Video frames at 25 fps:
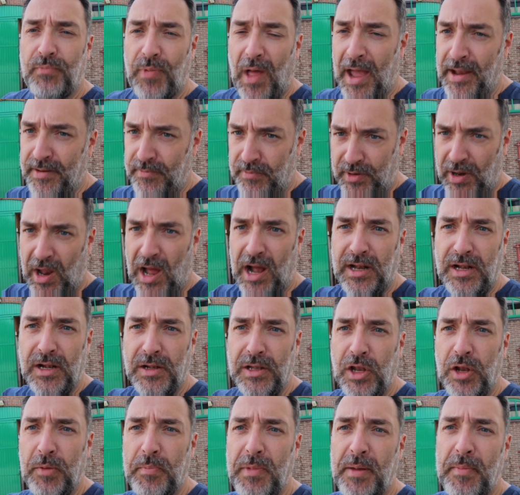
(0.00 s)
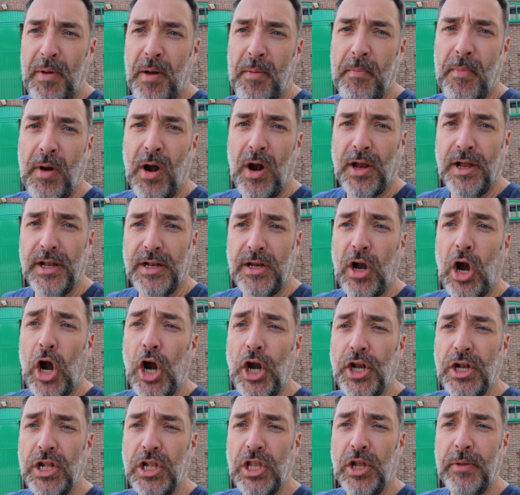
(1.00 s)
I talked a little bit about Market
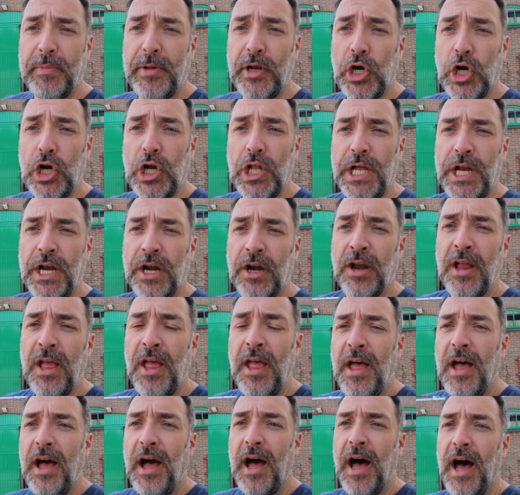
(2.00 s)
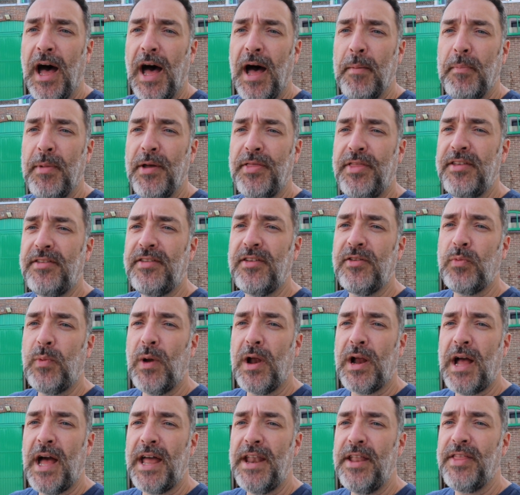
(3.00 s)
Garden a little bit earlier, but this is
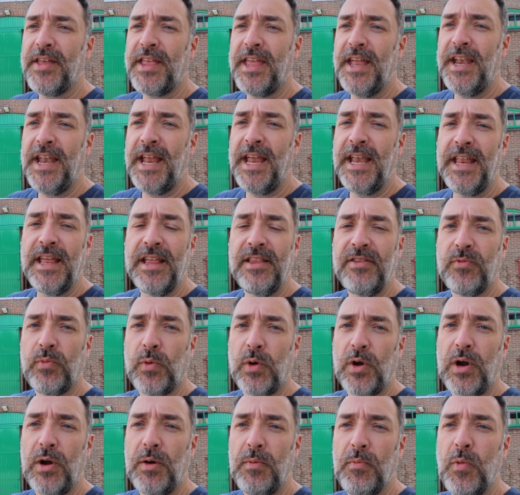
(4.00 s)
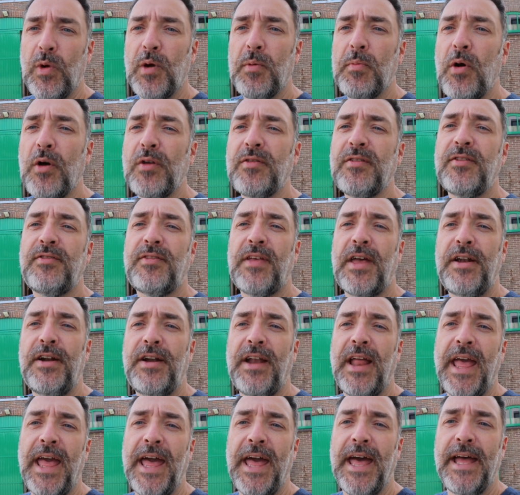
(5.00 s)
where kind of the Canadians were mostly
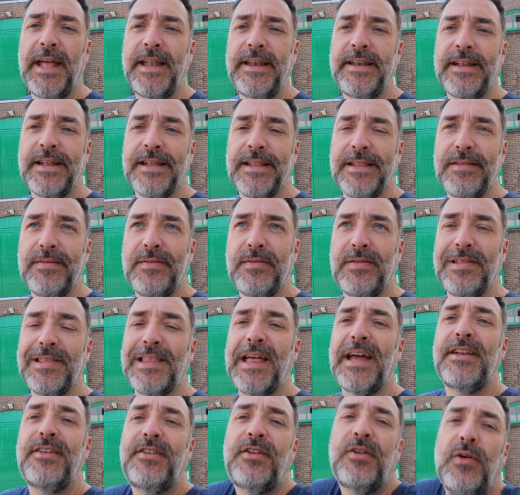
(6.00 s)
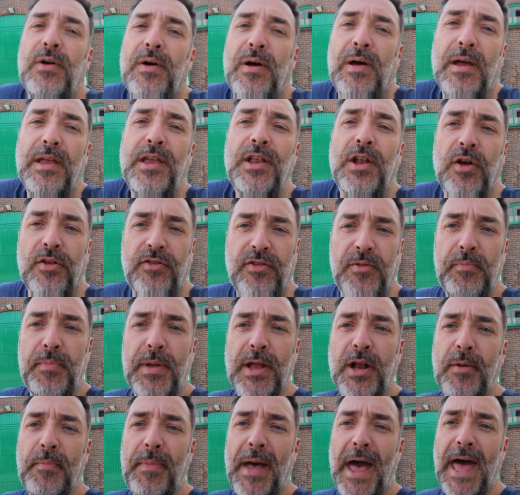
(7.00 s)
centered, and led to some
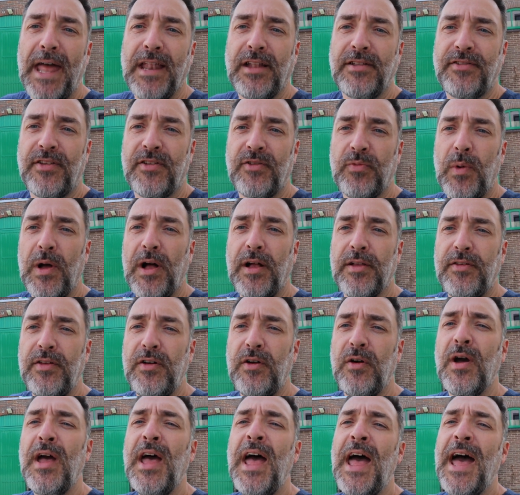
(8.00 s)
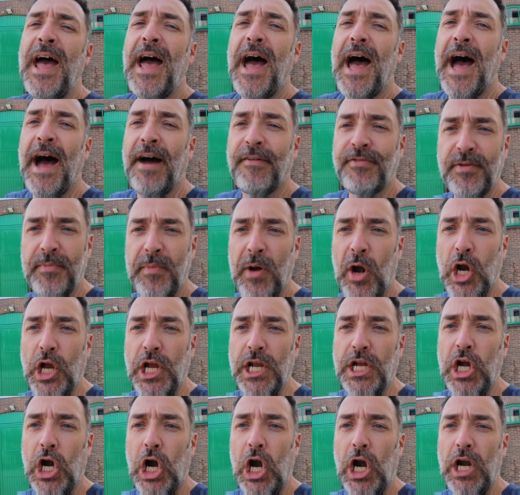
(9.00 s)
bigger battles as well too. After
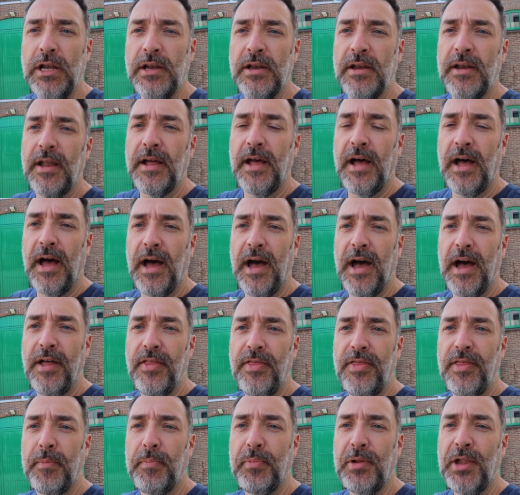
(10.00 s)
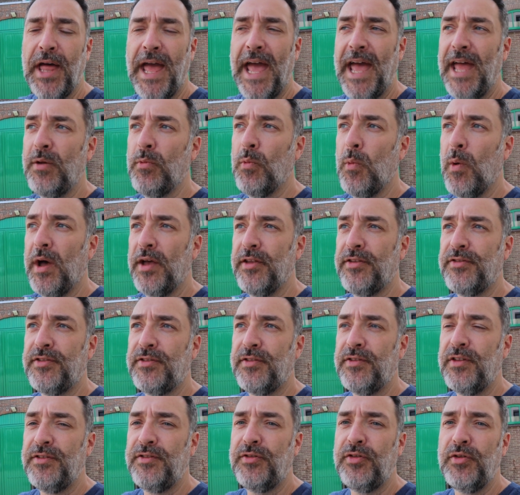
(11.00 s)
Market Garden, the plan was
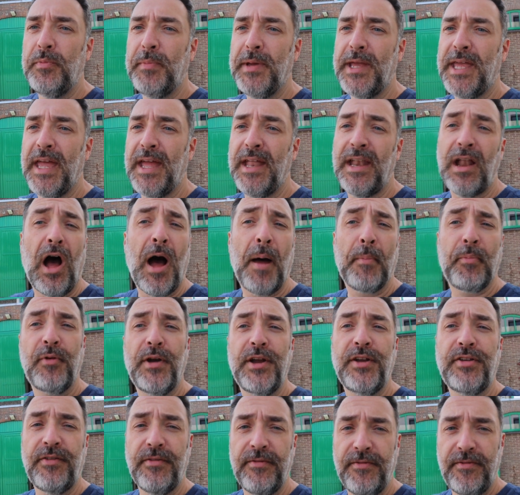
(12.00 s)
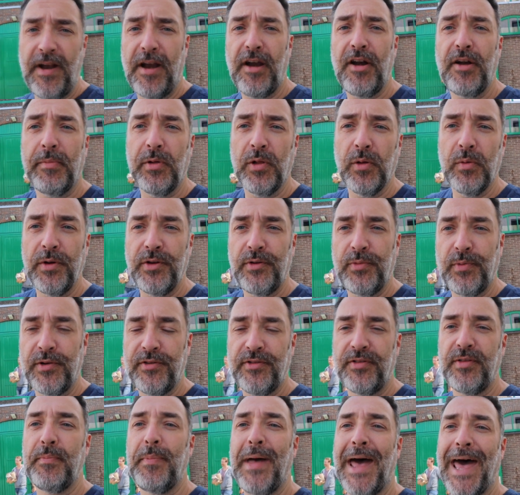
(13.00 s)
to begin Operation Veritable, which
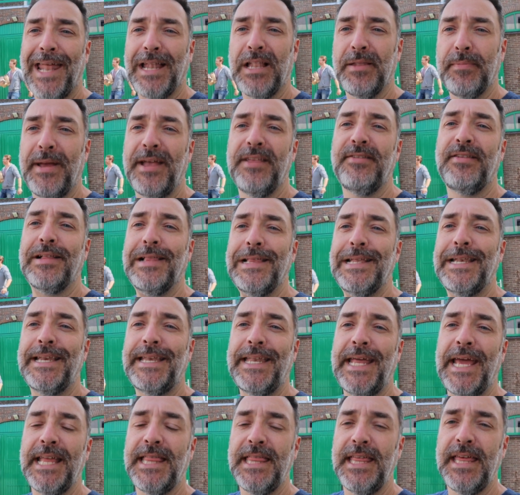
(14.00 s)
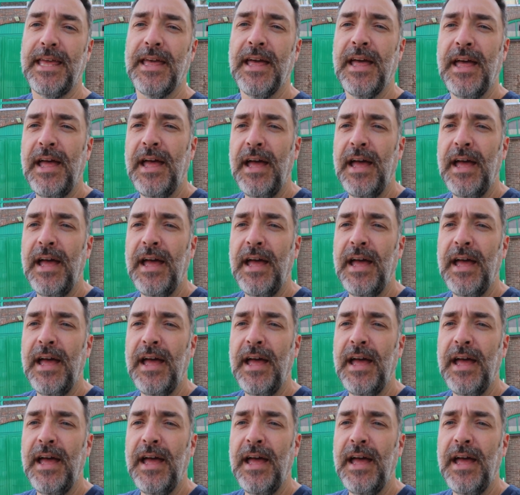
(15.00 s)
was the battle basically to take the